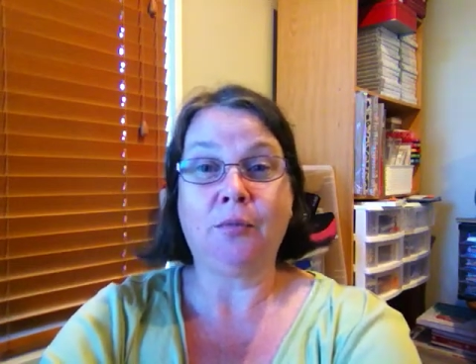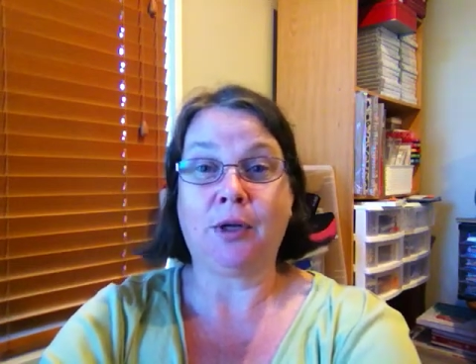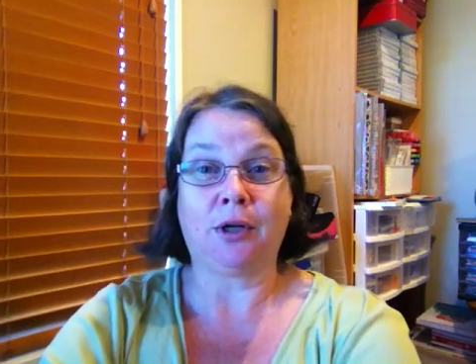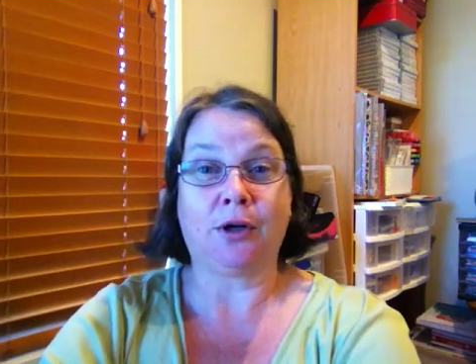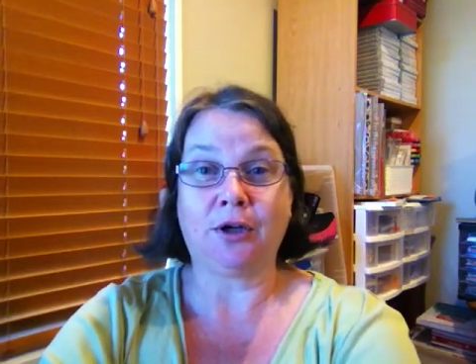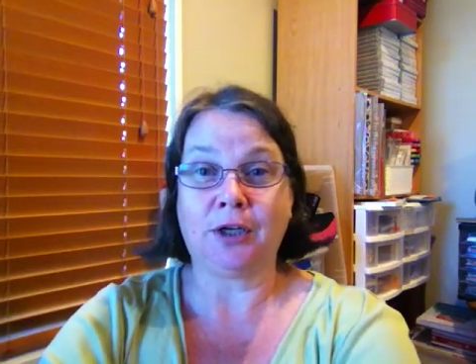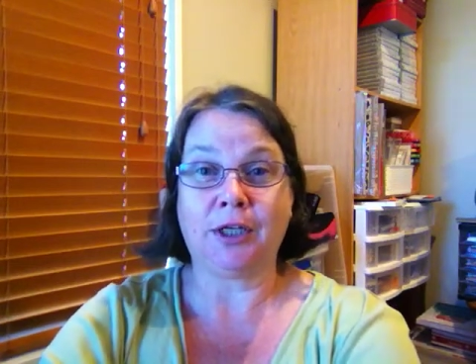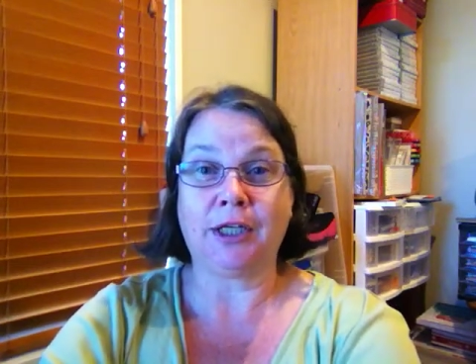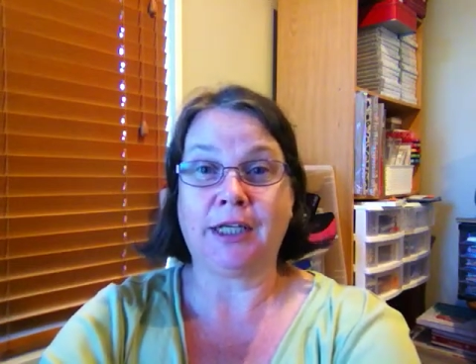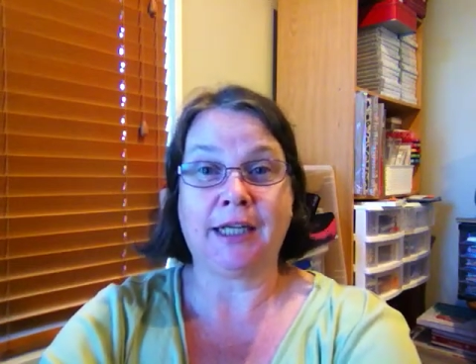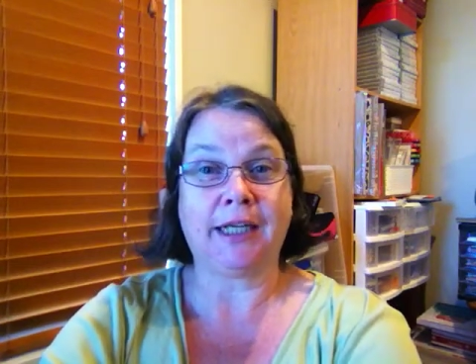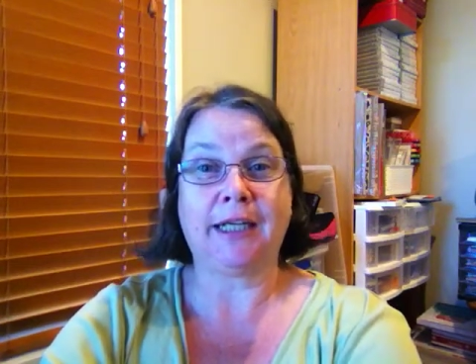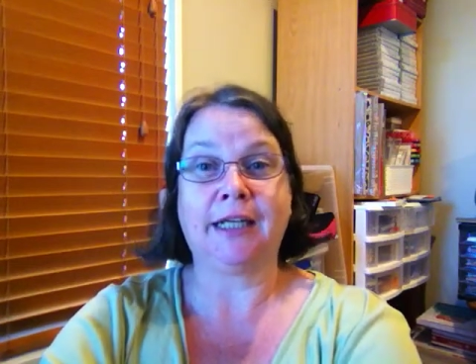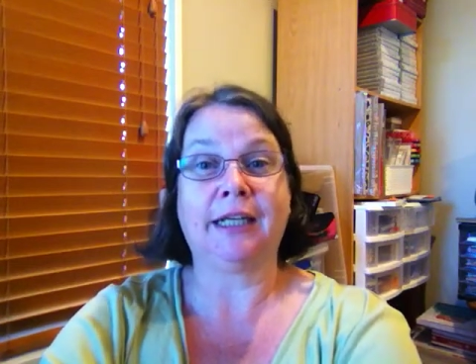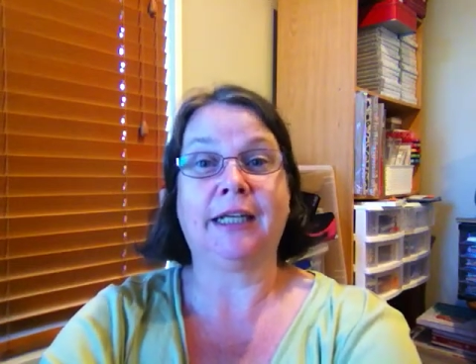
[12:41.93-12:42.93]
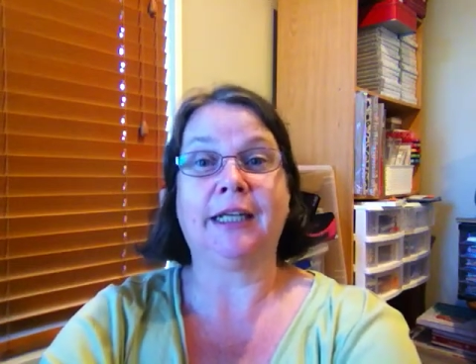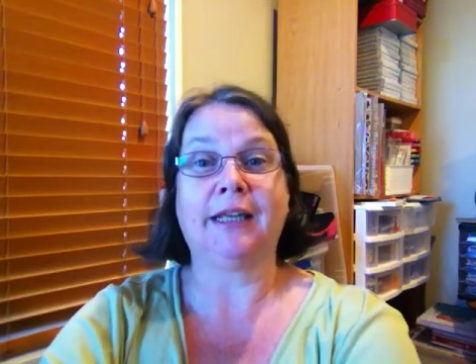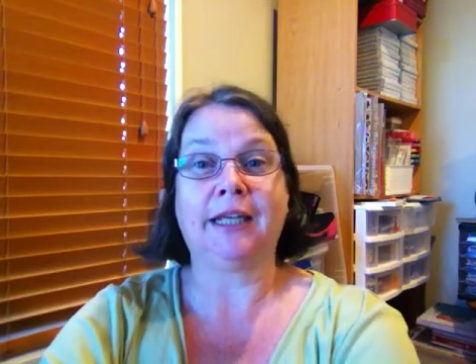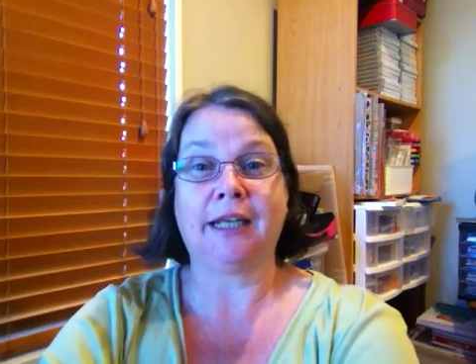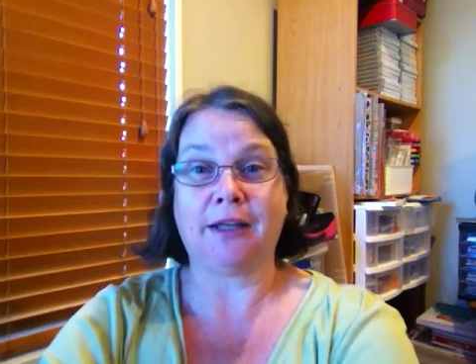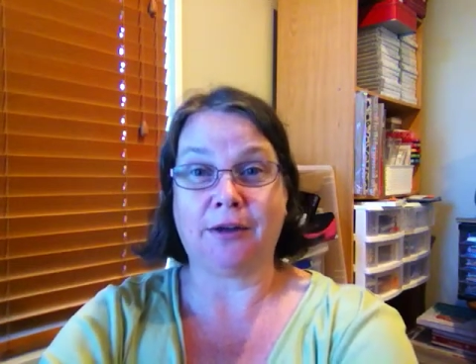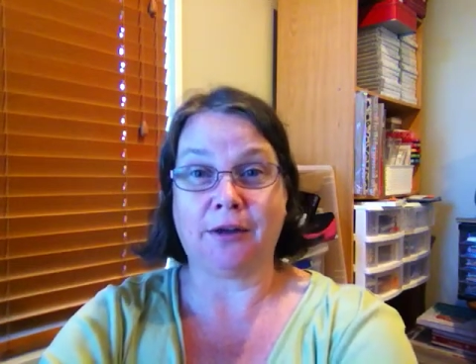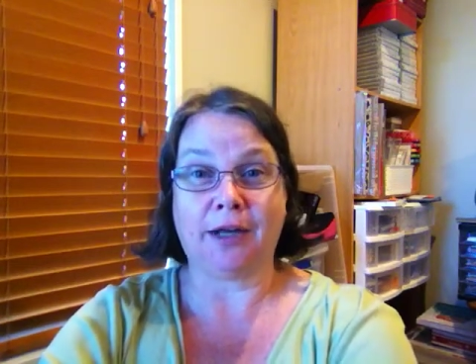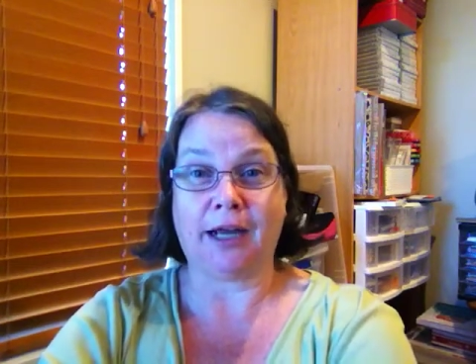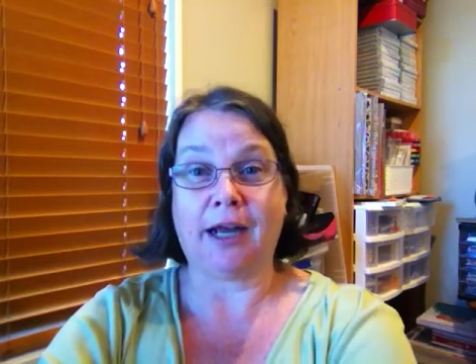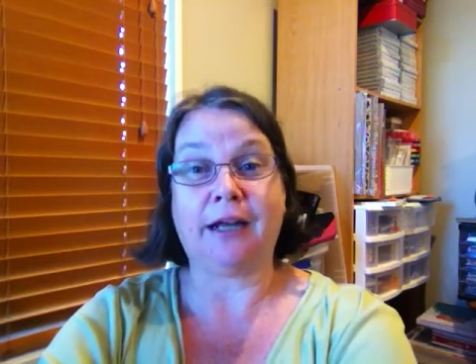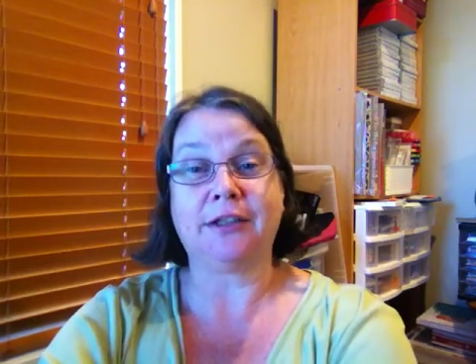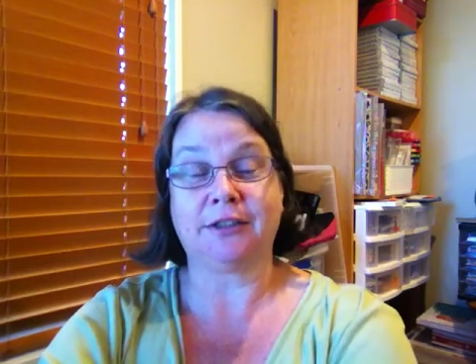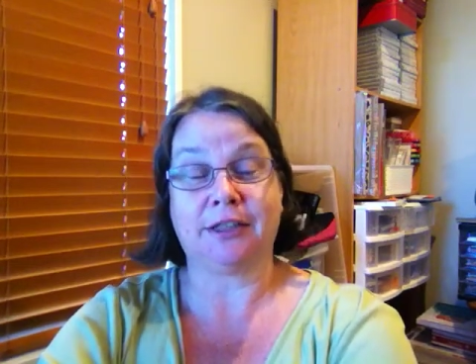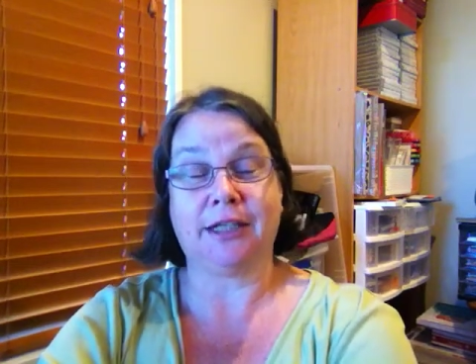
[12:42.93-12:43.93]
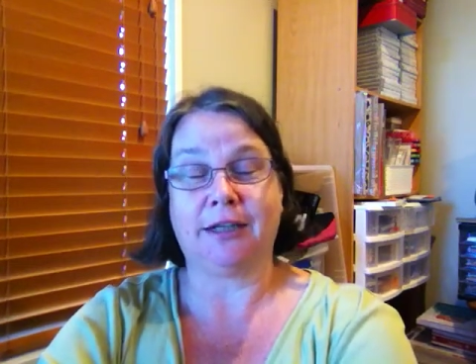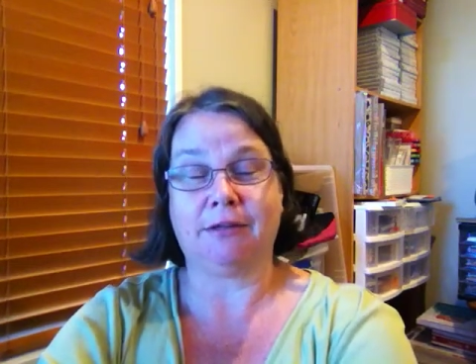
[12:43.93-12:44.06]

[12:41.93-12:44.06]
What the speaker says: we're not going to get it in at the other at